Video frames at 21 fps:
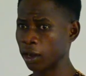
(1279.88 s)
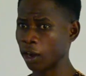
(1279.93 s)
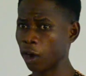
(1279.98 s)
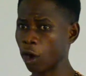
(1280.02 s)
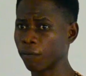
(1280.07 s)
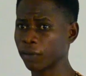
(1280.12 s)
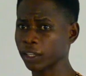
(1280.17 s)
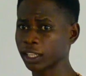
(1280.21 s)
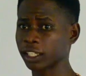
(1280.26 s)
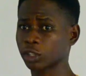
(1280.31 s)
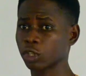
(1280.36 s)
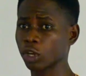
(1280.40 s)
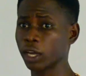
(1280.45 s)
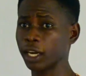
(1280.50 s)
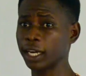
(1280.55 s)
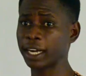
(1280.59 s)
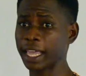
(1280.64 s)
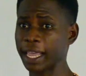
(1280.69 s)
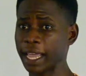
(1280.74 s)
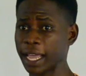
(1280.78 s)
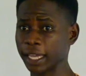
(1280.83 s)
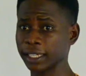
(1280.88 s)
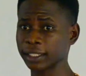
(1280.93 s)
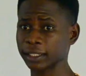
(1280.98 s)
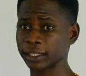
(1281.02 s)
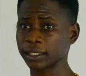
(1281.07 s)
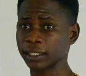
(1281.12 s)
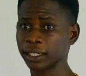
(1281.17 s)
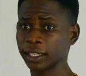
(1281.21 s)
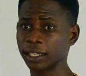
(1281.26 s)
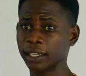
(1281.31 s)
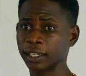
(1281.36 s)
over the soil
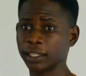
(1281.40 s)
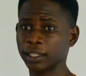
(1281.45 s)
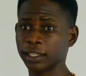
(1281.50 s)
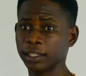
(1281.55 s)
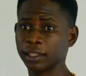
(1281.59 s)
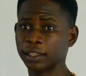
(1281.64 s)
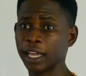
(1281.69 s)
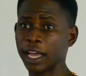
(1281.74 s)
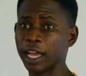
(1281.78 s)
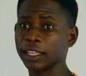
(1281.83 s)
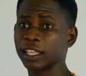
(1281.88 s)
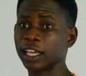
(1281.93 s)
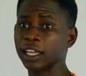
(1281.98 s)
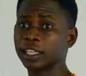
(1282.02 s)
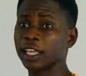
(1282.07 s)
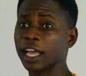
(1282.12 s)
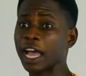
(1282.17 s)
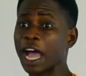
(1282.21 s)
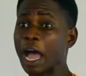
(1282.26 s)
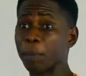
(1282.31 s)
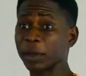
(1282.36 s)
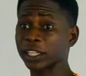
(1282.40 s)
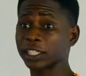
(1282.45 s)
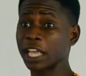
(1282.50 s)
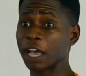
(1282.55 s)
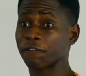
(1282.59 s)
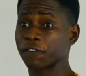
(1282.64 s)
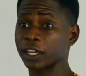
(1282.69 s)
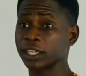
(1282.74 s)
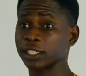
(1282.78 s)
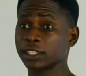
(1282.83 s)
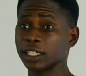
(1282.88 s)
layers. The upper
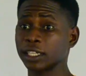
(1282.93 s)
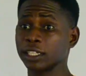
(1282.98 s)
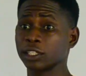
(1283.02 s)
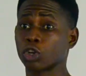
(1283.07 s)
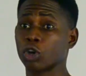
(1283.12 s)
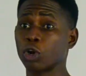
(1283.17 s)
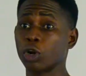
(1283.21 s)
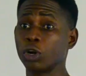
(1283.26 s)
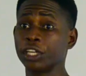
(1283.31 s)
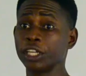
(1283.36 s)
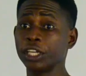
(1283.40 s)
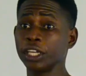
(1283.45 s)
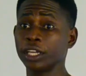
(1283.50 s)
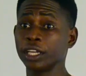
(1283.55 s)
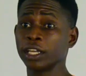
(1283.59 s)
surface is called